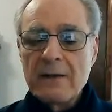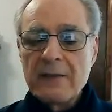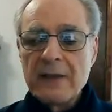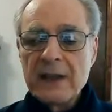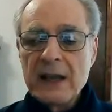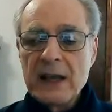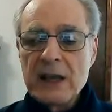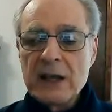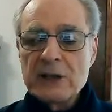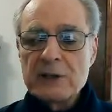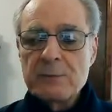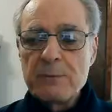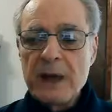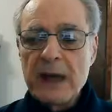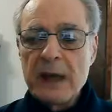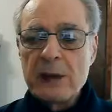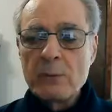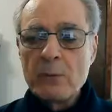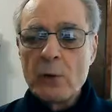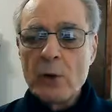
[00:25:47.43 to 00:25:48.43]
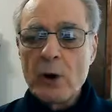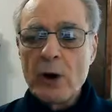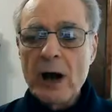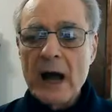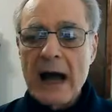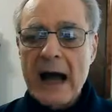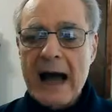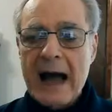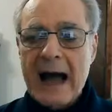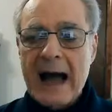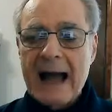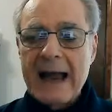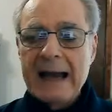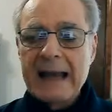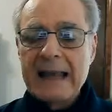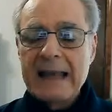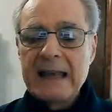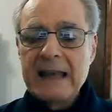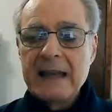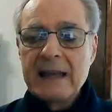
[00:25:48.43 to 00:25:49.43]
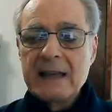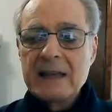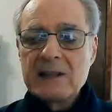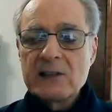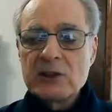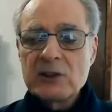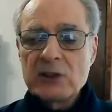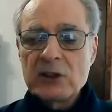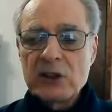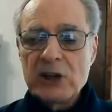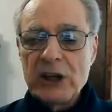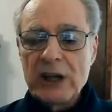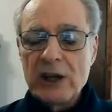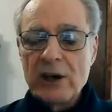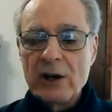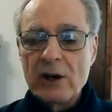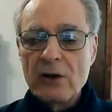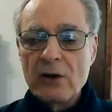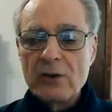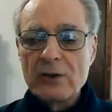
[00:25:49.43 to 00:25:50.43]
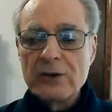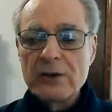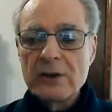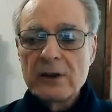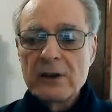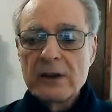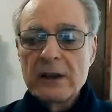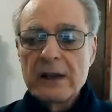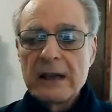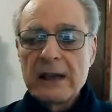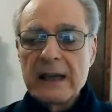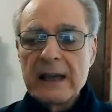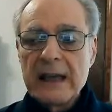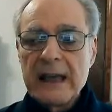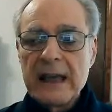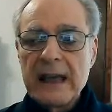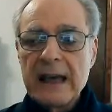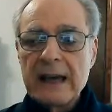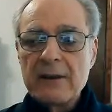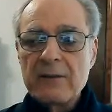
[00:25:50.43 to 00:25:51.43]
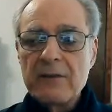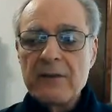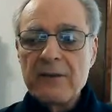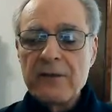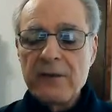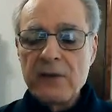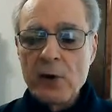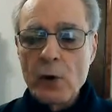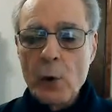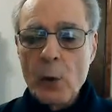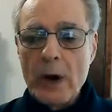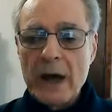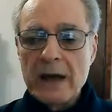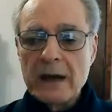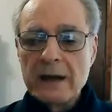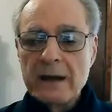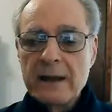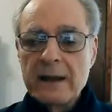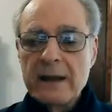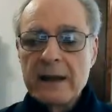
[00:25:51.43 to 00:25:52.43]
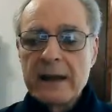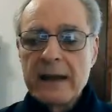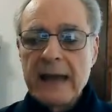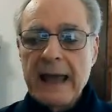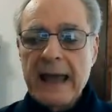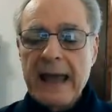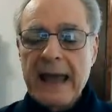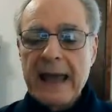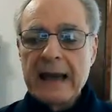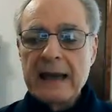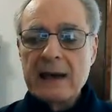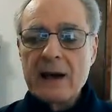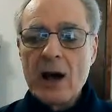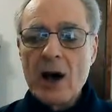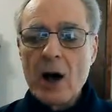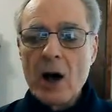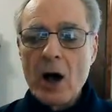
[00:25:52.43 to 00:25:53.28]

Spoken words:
These men were highly skilled and fluent in